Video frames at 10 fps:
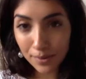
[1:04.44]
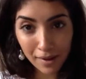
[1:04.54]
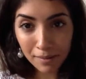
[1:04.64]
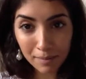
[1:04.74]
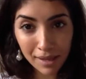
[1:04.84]
was
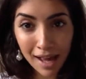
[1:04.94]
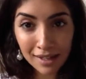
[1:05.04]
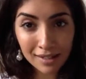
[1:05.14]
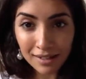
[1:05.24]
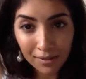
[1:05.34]
wearing black,
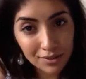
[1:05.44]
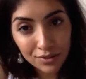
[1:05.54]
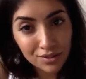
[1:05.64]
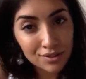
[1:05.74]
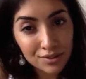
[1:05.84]
which
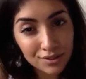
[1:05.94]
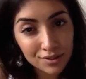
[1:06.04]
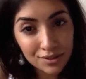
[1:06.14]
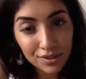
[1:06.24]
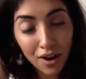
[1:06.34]
was
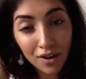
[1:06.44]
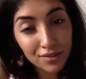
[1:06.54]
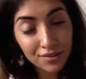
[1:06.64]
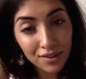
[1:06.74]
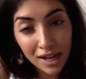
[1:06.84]
not
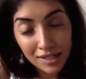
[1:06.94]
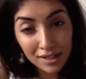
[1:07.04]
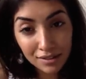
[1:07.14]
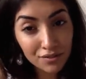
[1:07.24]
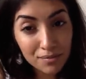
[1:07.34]

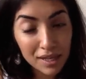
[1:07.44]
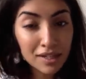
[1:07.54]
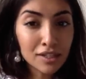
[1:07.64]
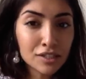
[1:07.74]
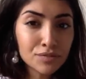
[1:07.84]
ideal for me.
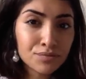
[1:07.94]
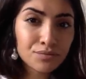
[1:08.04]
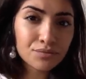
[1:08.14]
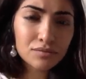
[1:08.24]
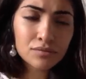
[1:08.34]

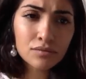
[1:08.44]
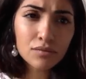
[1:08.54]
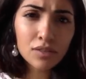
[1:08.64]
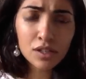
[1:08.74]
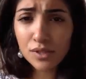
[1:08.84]

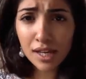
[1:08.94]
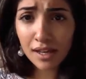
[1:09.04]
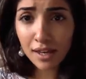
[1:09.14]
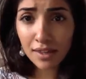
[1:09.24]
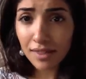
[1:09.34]
He was
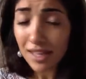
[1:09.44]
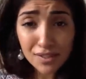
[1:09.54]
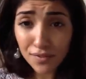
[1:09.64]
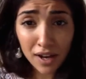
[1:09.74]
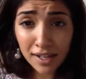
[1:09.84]
like,
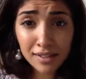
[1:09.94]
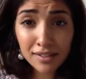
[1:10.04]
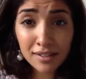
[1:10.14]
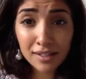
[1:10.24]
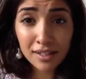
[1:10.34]
that's fine.
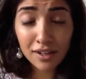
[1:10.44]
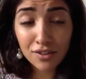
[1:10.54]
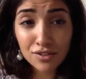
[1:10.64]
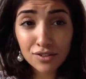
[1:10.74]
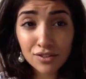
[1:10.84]

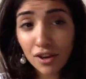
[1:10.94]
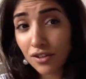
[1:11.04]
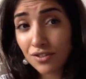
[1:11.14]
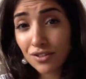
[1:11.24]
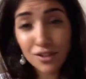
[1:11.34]

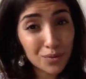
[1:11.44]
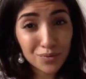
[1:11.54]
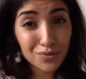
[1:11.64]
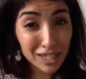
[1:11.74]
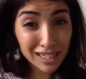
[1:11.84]
Because,
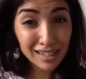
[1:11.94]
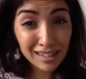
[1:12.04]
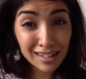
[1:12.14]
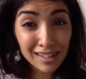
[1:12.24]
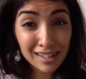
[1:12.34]
really,
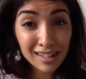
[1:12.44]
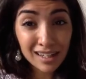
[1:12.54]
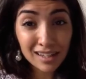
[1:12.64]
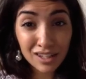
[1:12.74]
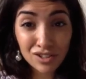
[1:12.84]

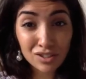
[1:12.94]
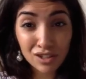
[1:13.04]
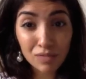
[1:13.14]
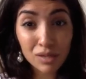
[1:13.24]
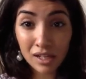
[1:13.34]
they're just
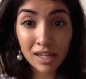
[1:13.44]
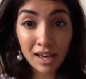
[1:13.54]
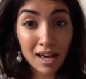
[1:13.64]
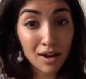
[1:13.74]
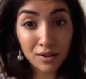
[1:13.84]
going to be looking
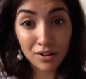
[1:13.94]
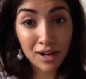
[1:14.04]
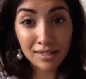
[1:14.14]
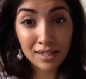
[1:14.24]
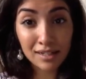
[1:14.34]
at how you're
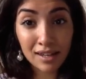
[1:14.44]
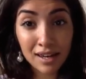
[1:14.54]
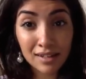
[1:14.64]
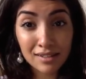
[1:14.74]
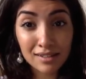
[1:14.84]
acting.
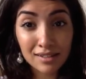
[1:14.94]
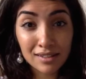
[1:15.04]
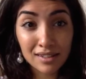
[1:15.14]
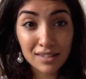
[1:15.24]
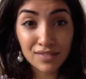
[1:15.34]
And
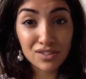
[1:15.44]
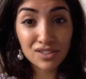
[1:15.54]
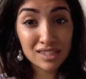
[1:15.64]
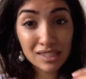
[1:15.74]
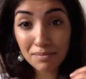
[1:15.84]
if you
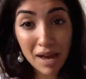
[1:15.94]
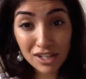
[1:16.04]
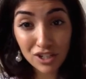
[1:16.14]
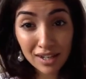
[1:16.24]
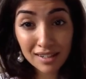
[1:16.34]
just
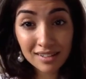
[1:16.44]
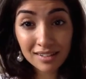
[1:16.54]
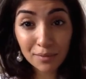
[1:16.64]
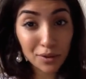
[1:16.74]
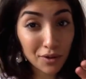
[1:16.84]
smash it
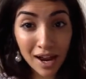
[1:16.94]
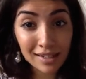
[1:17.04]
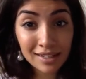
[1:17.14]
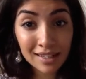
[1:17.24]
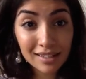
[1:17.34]
with your
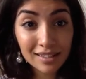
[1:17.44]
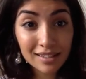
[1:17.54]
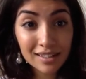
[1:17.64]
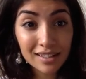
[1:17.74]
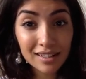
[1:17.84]
acting,
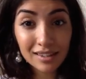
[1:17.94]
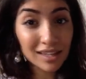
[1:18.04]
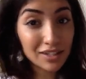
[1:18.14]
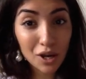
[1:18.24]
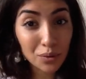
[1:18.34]

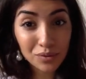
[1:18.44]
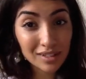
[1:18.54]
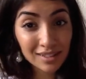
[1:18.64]
they don't